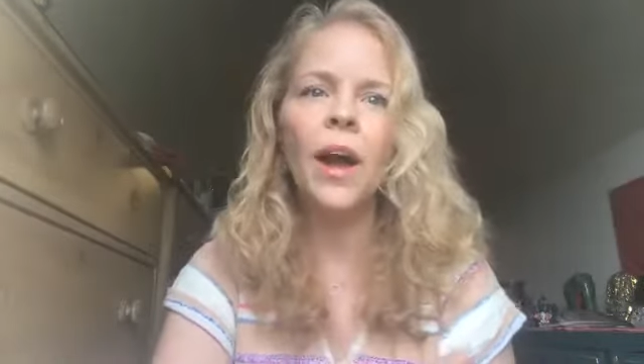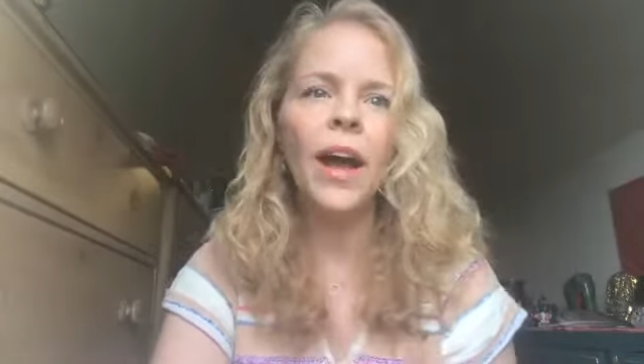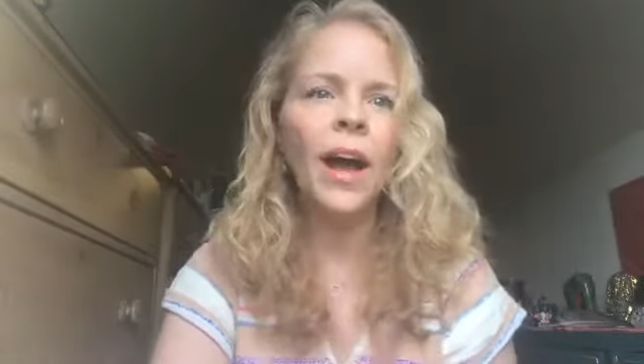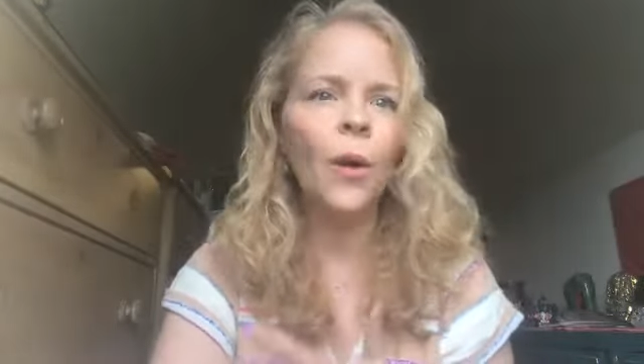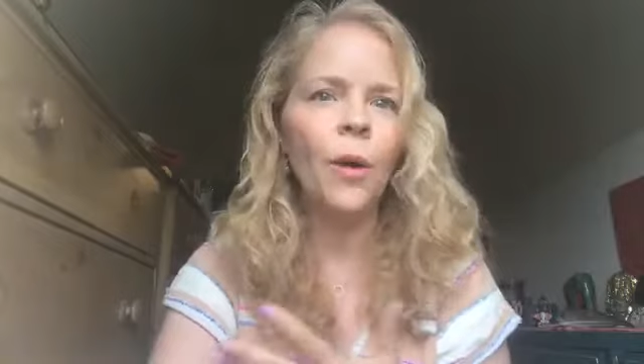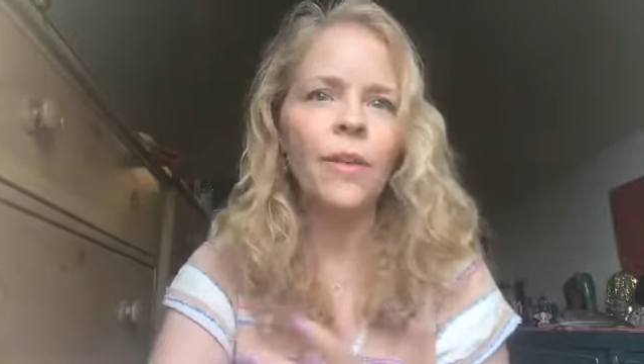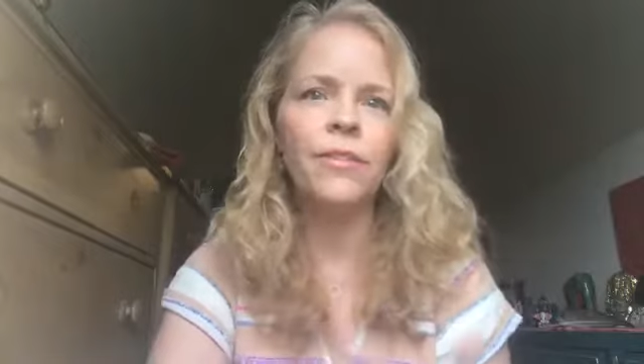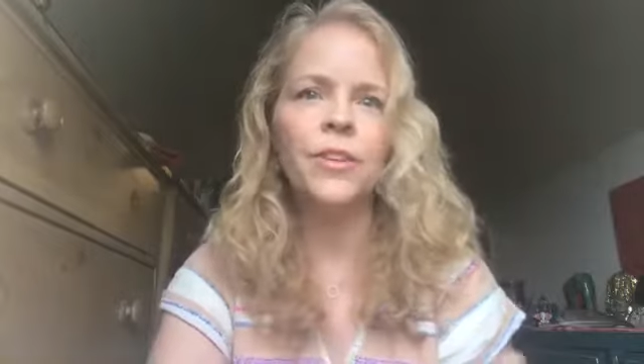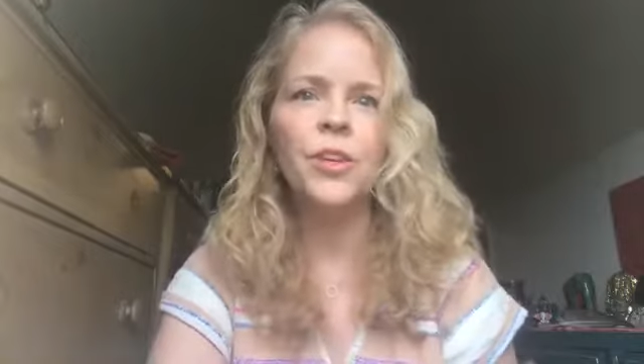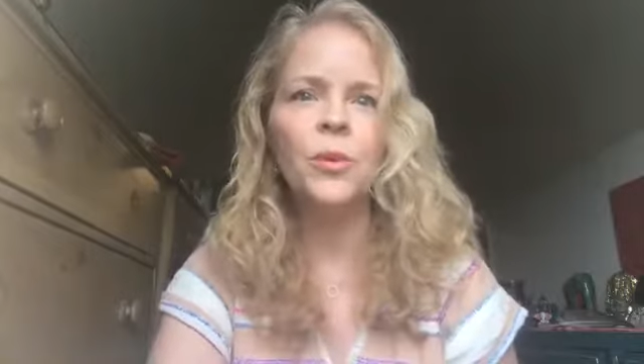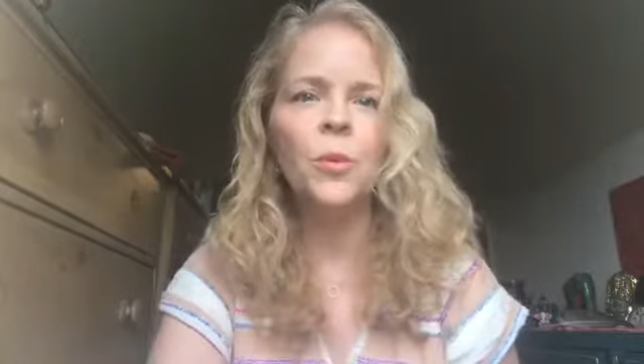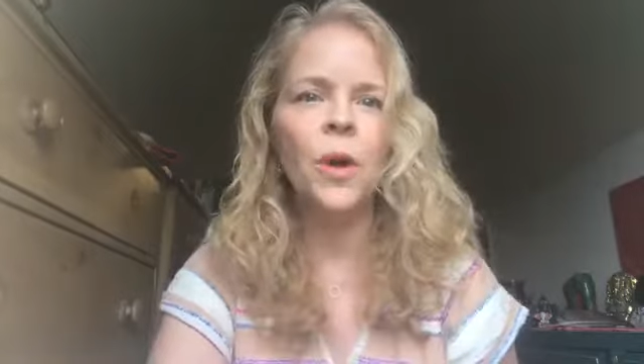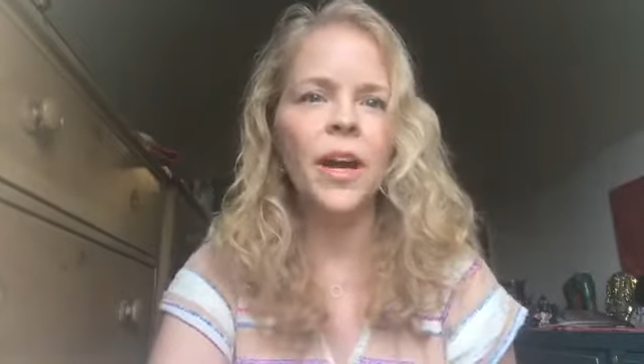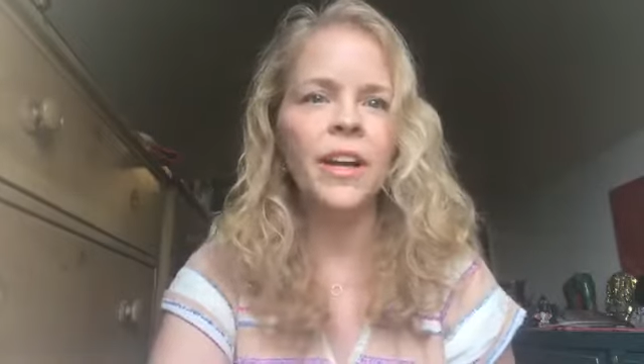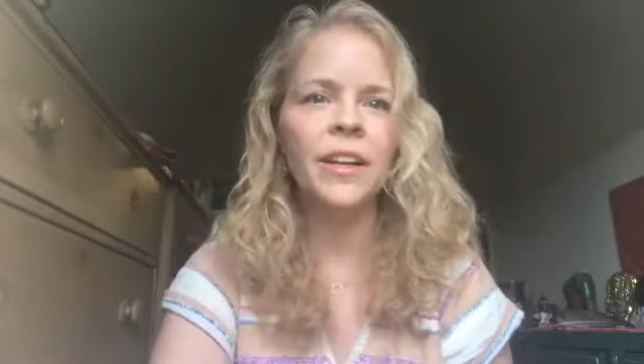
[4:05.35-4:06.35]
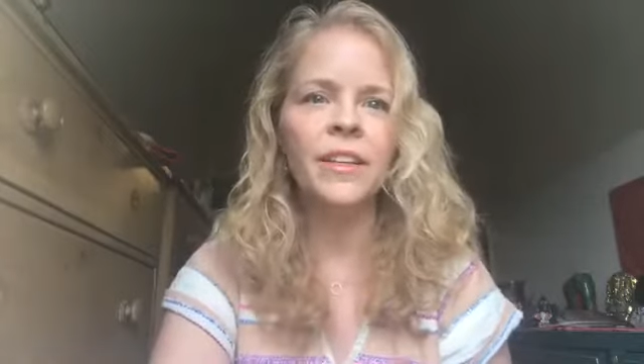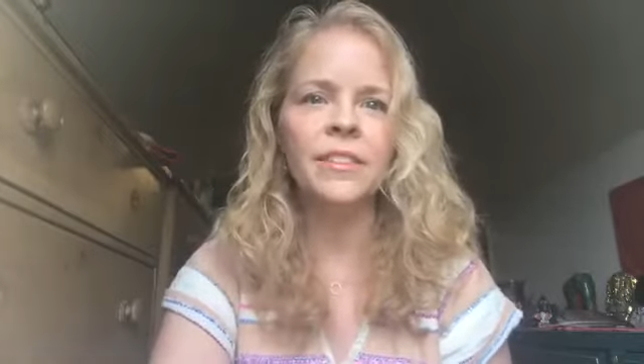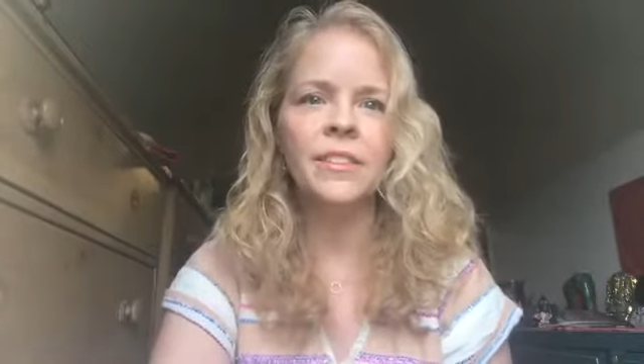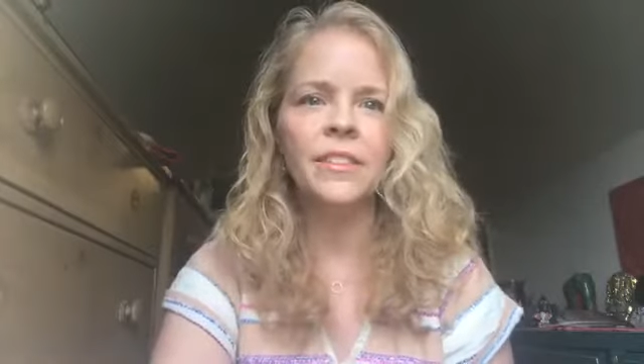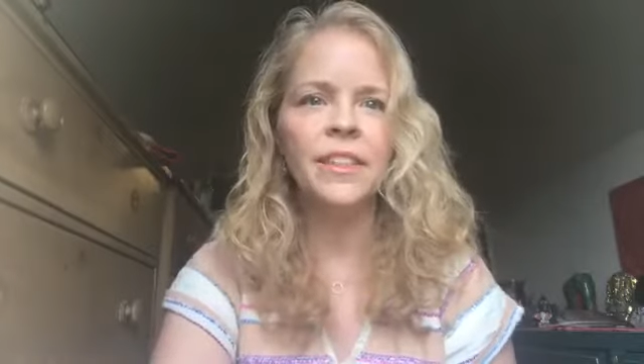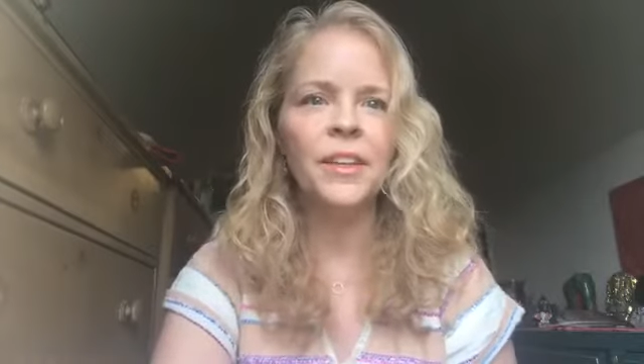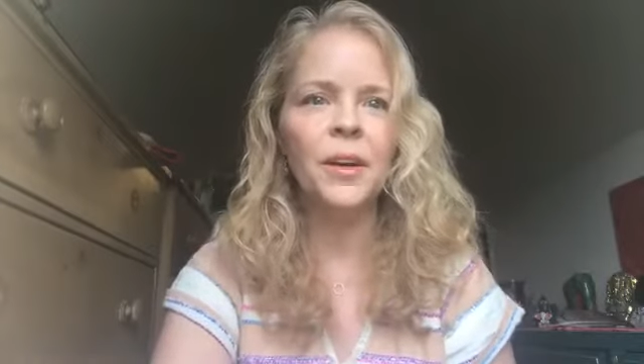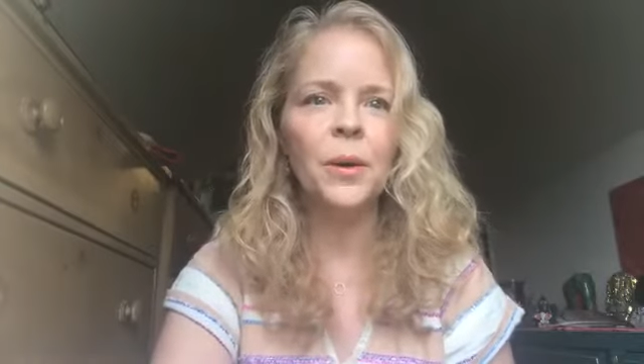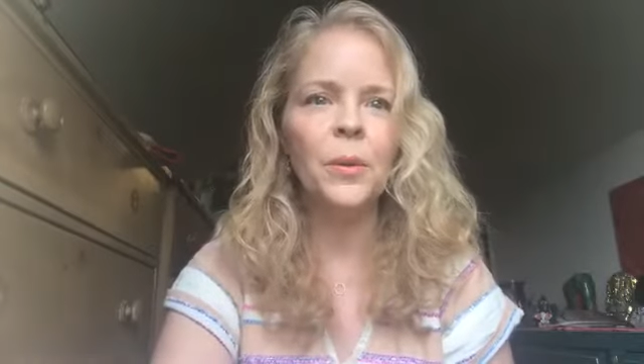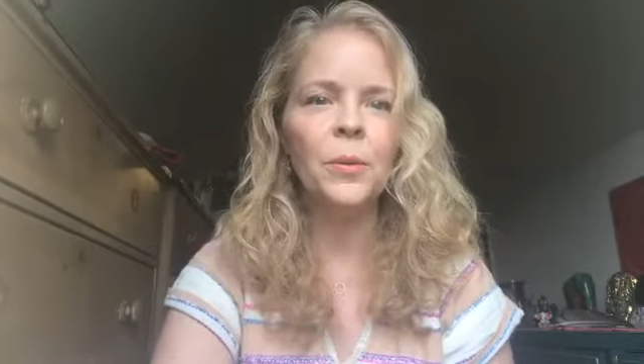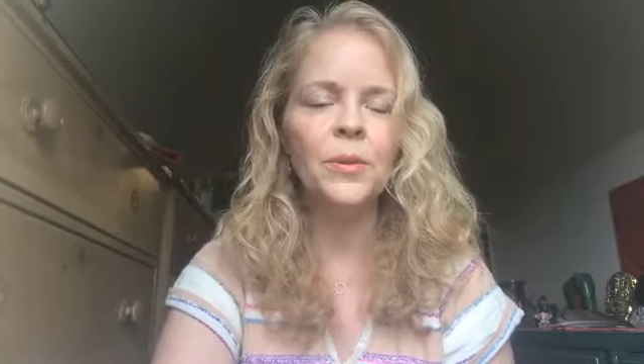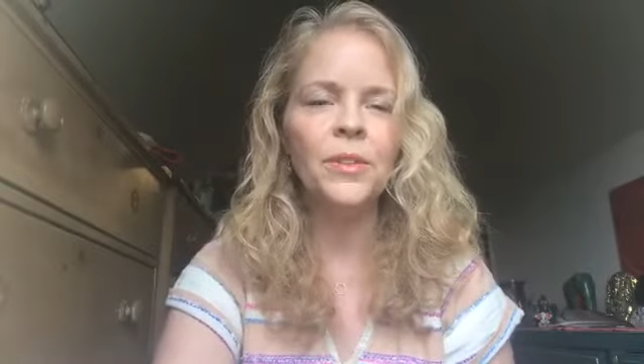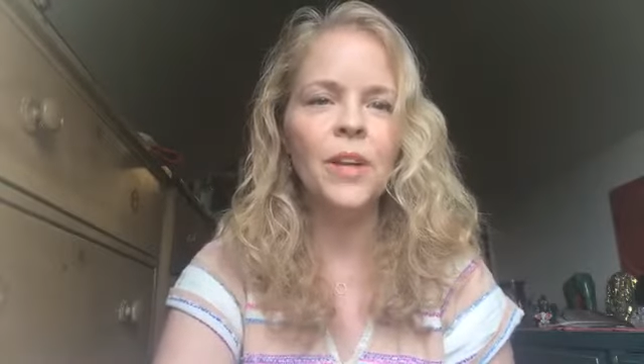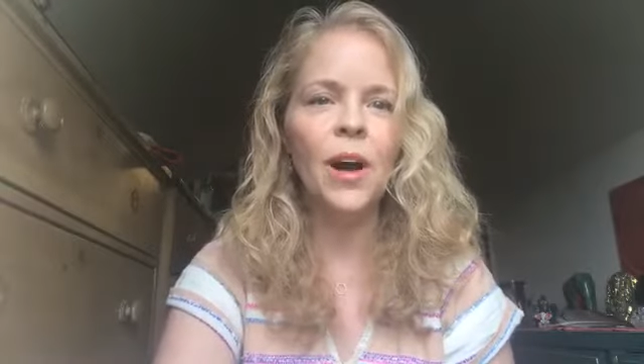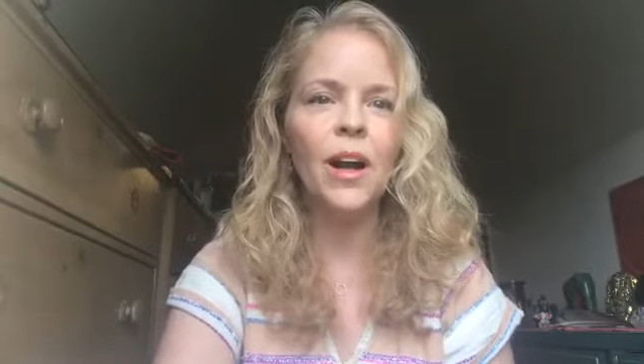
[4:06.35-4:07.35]
however you want to you know
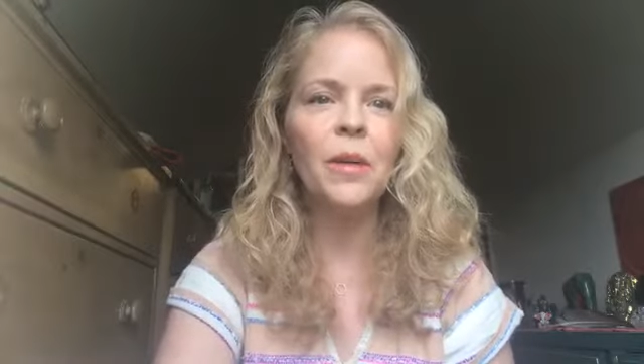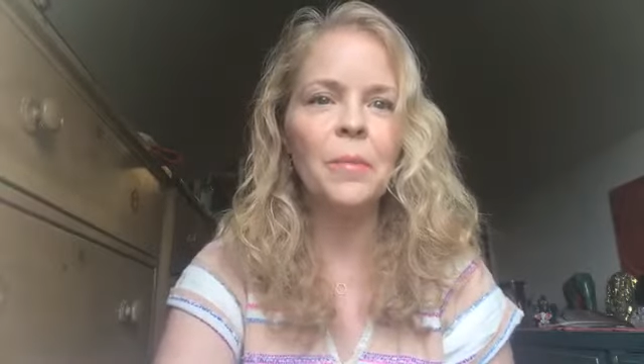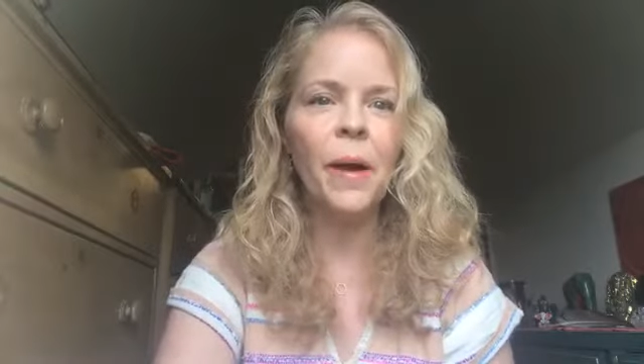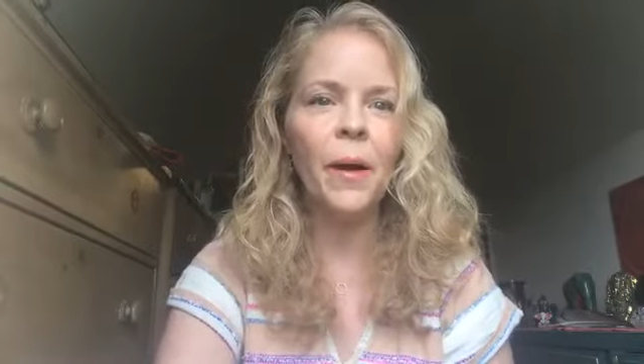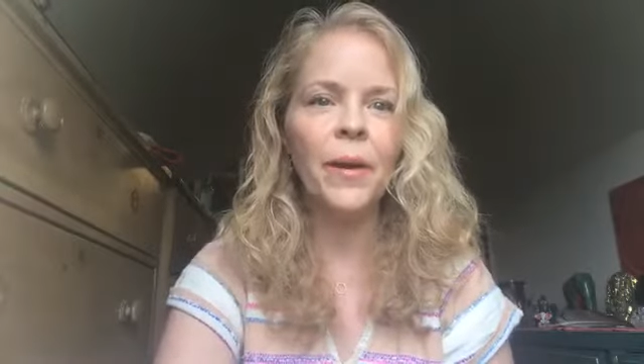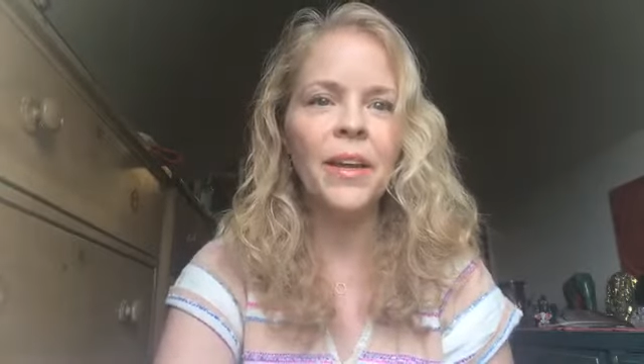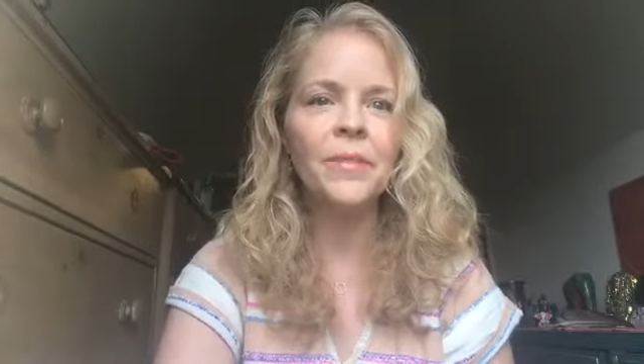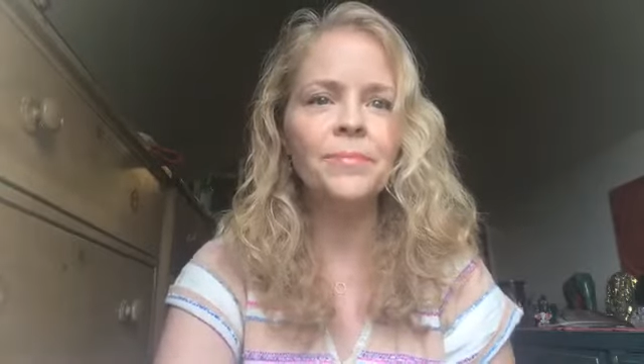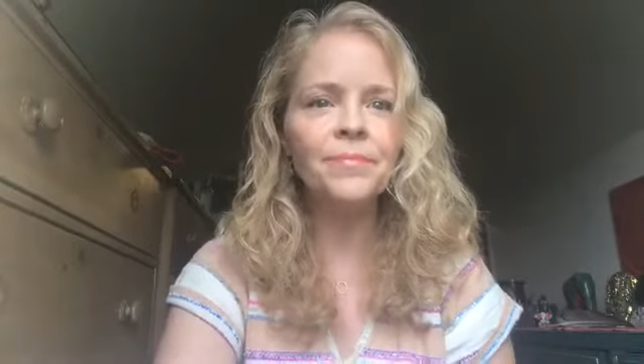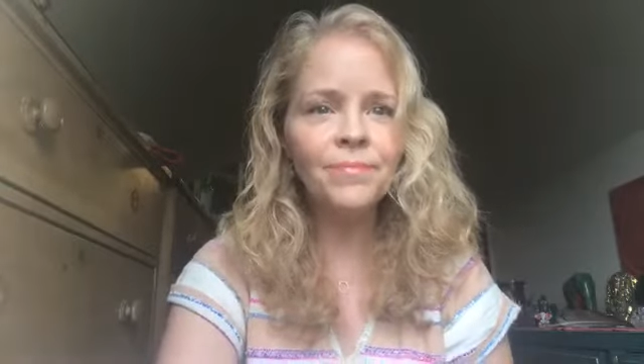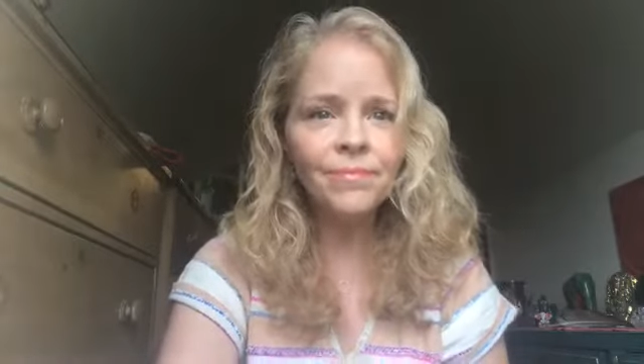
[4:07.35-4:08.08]
talk about it